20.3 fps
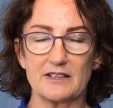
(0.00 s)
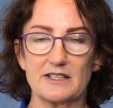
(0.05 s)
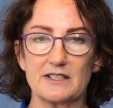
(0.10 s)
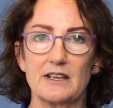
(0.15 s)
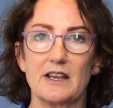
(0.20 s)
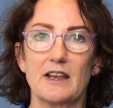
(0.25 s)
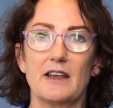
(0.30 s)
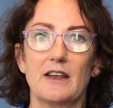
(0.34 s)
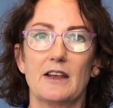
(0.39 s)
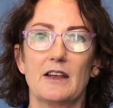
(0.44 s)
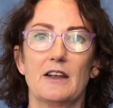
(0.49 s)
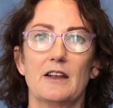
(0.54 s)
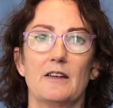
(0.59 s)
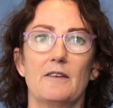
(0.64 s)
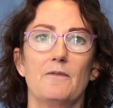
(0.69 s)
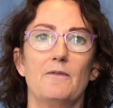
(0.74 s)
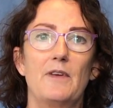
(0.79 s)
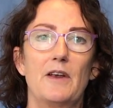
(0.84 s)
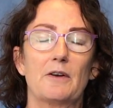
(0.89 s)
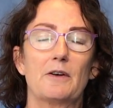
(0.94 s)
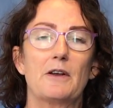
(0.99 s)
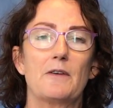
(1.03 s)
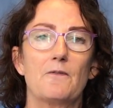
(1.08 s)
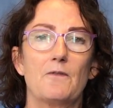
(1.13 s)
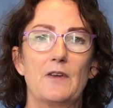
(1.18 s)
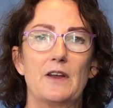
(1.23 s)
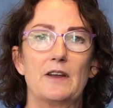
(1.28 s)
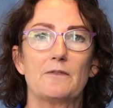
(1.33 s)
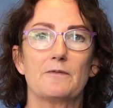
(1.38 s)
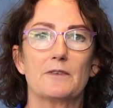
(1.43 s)
us very
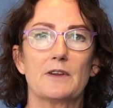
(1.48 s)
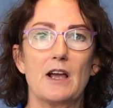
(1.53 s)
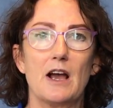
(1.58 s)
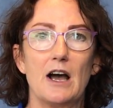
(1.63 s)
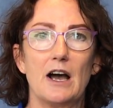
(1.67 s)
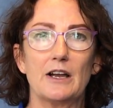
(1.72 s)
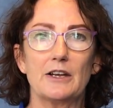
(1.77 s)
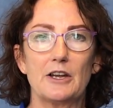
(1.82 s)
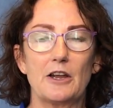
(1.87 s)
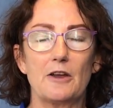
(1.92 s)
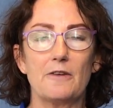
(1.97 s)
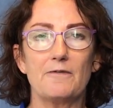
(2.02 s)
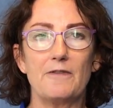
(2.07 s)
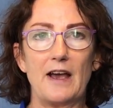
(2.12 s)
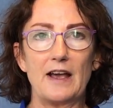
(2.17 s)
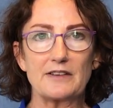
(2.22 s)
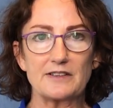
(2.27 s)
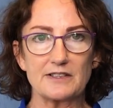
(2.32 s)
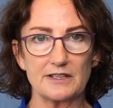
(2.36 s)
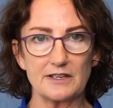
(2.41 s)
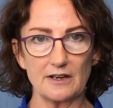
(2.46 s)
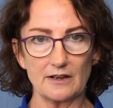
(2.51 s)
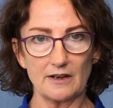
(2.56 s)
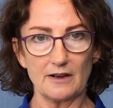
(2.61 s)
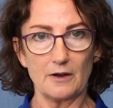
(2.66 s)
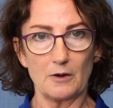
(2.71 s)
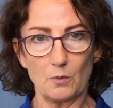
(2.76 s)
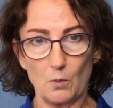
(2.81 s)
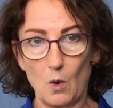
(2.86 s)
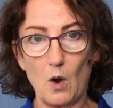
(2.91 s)
fit
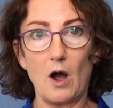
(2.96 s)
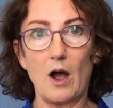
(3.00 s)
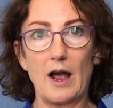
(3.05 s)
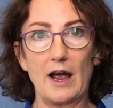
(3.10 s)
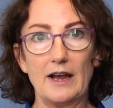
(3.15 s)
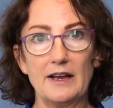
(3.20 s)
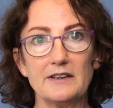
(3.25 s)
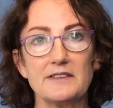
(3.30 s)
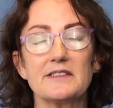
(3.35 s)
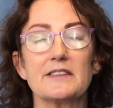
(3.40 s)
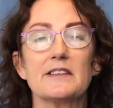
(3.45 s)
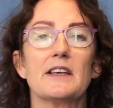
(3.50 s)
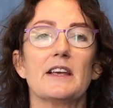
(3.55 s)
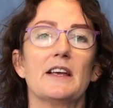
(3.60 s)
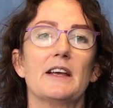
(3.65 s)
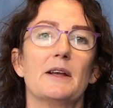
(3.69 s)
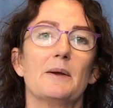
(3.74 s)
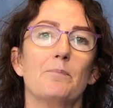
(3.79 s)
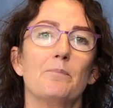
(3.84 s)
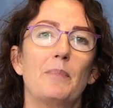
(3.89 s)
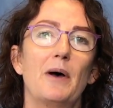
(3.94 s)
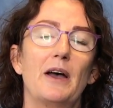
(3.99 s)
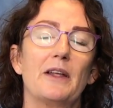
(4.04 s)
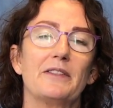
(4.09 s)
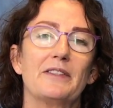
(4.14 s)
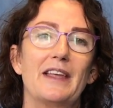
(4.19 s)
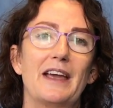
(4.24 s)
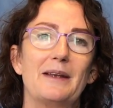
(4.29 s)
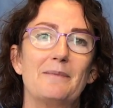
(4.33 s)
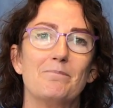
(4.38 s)
cardiovascular wise,
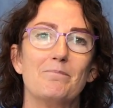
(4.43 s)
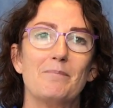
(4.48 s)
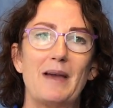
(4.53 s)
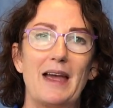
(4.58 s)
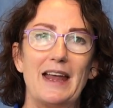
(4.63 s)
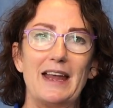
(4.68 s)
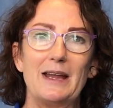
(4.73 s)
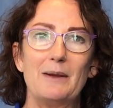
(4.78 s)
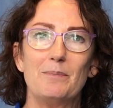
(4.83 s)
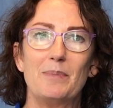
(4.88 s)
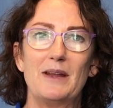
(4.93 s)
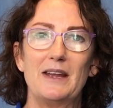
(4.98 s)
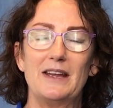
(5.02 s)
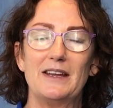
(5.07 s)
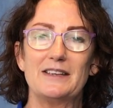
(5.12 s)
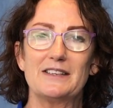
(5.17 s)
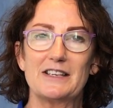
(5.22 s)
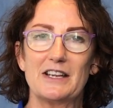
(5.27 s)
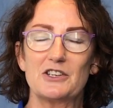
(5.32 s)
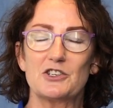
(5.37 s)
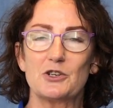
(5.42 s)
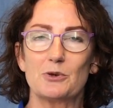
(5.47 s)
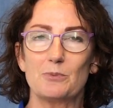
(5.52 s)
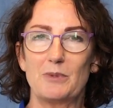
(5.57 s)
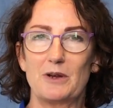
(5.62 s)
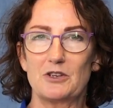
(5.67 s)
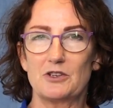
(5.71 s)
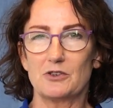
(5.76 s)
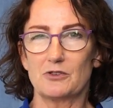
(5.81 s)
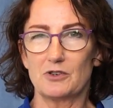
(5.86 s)
but they may be
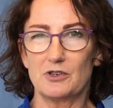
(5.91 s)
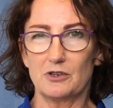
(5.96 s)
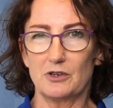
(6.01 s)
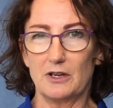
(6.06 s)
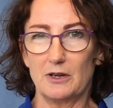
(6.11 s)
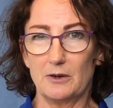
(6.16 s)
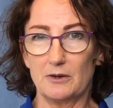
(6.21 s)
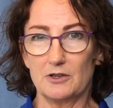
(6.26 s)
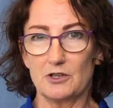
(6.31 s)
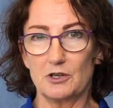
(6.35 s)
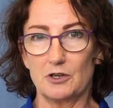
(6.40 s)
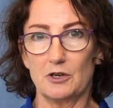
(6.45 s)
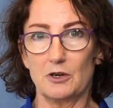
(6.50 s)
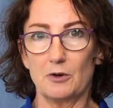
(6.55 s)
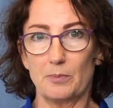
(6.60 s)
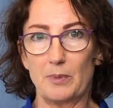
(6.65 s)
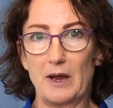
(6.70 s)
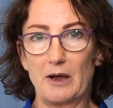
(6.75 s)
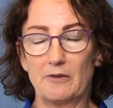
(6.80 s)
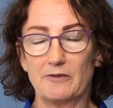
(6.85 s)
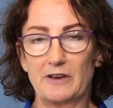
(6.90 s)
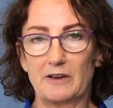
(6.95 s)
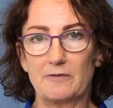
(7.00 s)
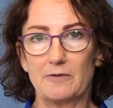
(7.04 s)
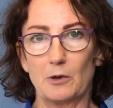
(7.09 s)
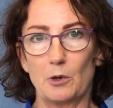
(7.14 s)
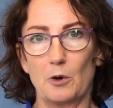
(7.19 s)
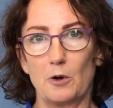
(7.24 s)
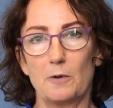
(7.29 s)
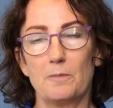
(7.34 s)
detrimental to your pelvic
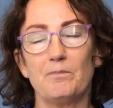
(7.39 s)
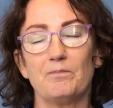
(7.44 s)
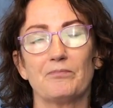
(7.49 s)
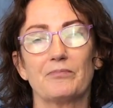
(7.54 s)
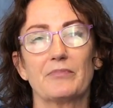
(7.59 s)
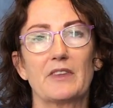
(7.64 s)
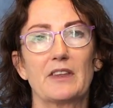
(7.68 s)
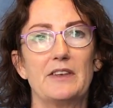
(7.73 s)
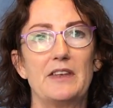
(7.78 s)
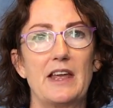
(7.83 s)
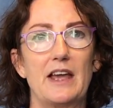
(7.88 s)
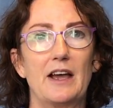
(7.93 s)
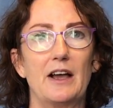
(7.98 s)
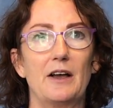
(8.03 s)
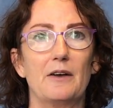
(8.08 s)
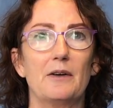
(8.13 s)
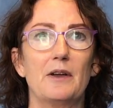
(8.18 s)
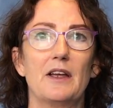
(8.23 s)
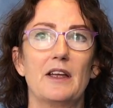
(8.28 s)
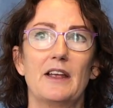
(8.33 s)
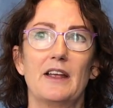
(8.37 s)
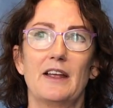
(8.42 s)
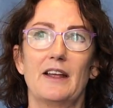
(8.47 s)
floor. Now,